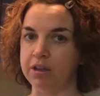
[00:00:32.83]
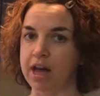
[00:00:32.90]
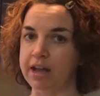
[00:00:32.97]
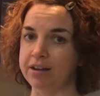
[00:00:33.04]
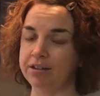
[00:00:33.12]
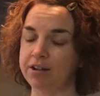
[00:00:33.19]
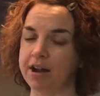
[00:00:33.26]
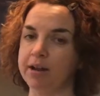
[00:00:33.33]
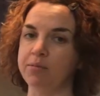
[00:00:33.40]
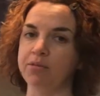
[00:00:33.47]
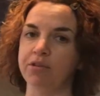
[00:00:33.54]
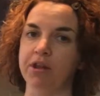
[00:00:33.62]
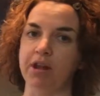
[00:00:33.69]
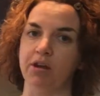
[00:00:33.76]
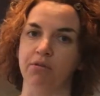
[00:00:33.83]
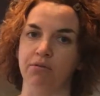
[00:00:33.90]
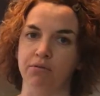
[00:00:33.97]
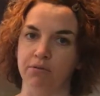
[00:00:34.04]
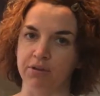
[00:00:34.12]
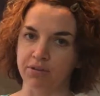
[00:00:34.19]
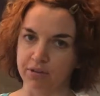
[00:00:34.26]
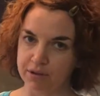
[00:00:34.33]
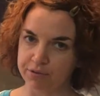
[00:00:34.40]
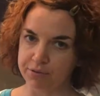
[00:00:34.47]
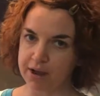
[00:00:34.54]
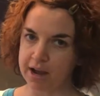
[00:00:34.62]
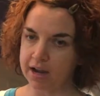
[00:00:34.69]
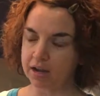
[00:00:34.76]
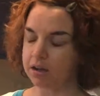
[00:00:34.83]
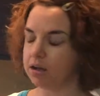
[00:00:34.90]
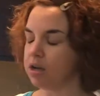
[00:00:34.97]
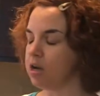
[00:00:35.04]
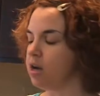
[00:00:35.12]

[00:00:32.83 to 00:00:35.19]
A lot of times they are acidified.